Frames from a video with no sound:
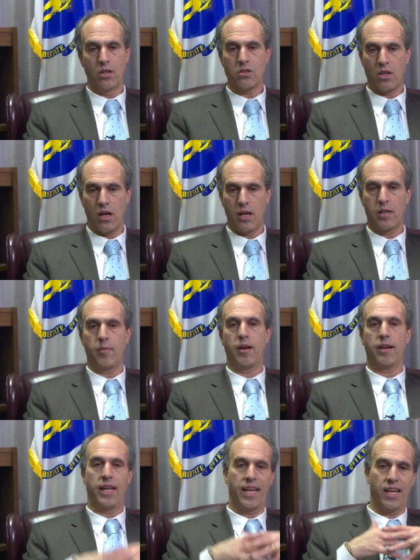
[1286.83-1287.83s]
talk
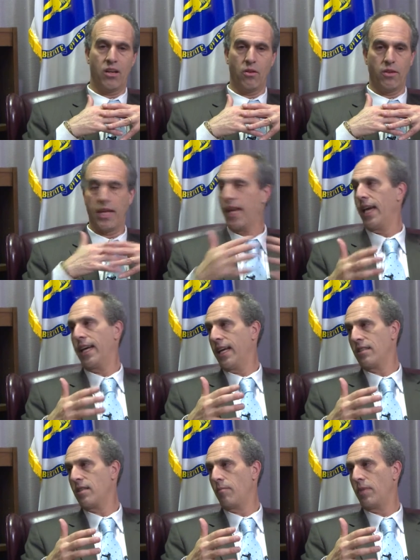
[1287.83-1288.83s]
about how they can't
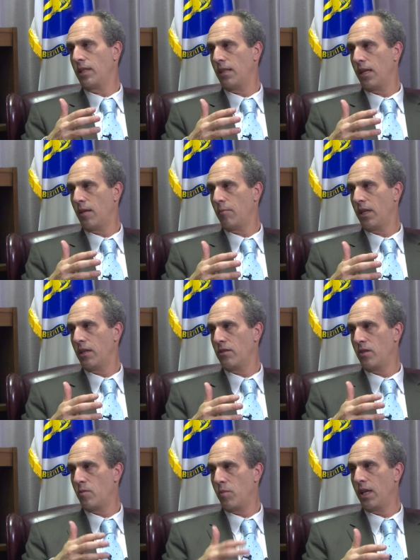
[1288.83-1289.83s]
get something done
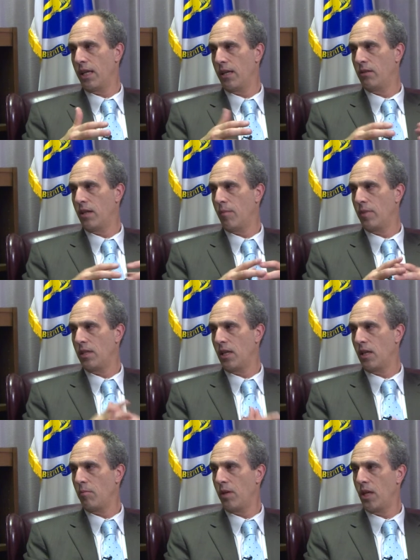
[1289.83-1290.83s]
because it's being held up at
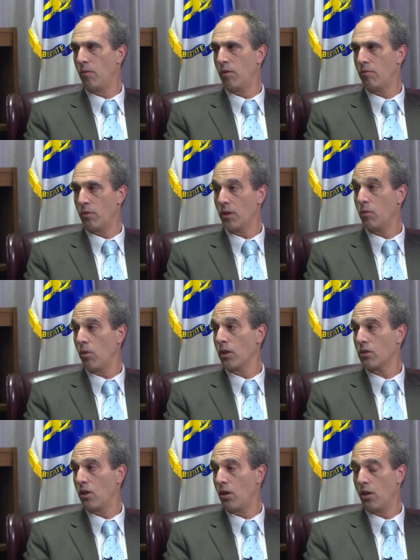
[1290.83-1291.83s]
DEP. We've really
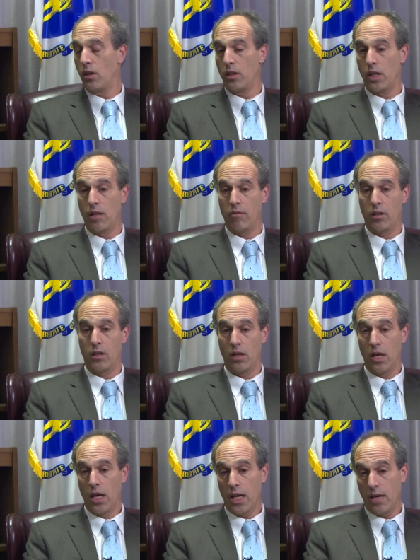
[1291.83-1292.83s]
worked hard, even
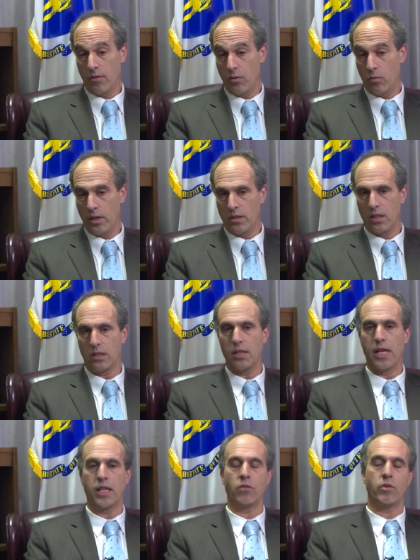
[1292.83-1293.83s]
with
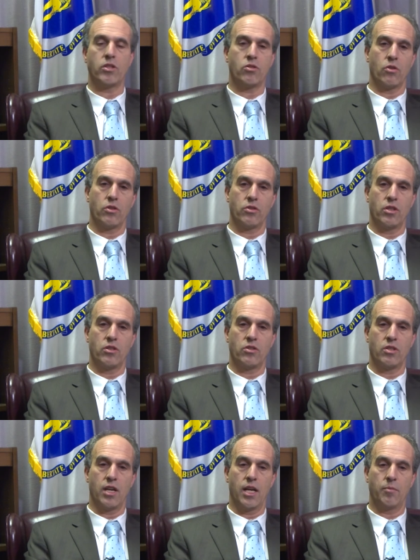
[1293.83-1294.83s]
declining
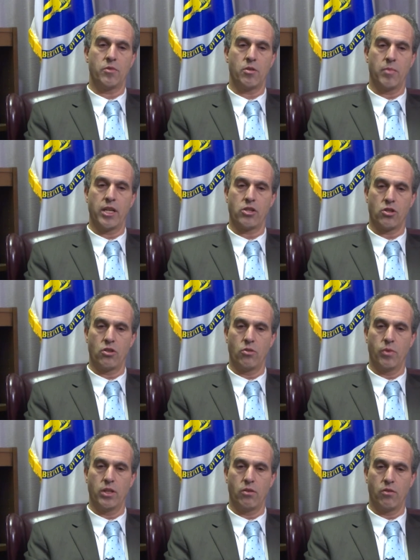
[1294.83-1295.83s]
resources, to make sure that
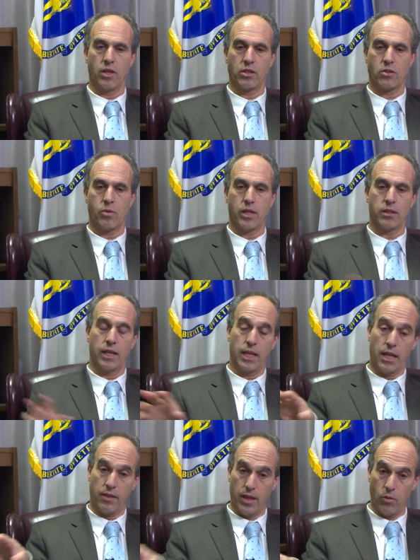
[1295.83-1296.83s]
we do things quickly. And
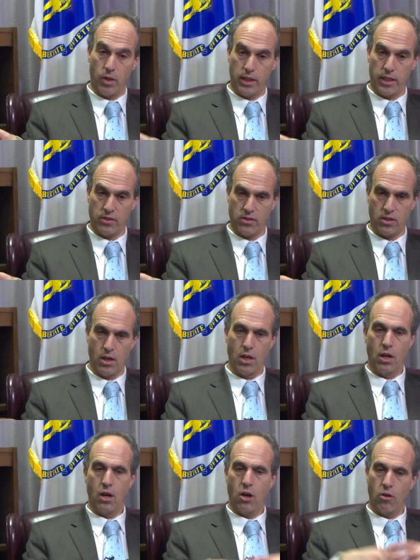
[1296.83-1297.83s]
I think when this
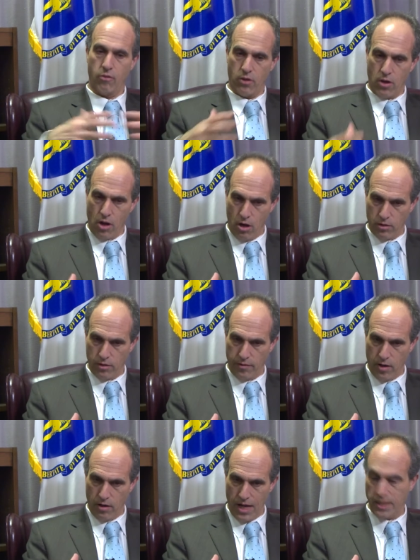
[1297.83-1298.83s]
overhaul of
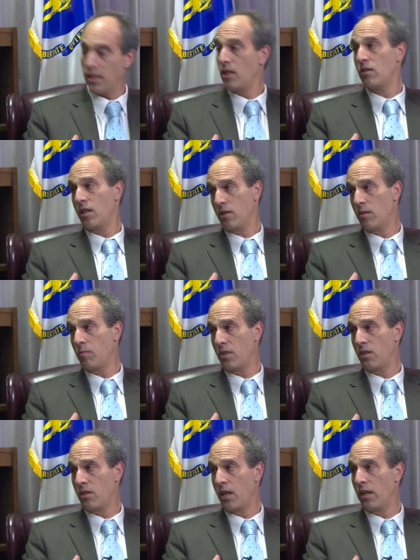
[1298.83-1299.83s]
our IT systems
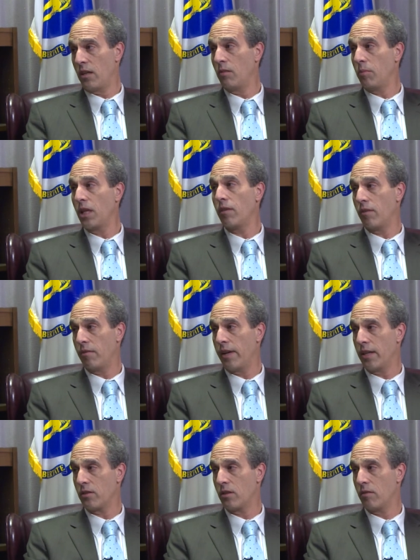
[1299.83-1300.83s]
is done, it'll be even
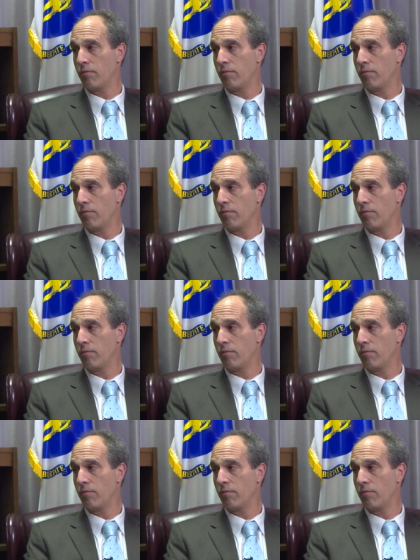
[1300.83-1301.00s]
faster.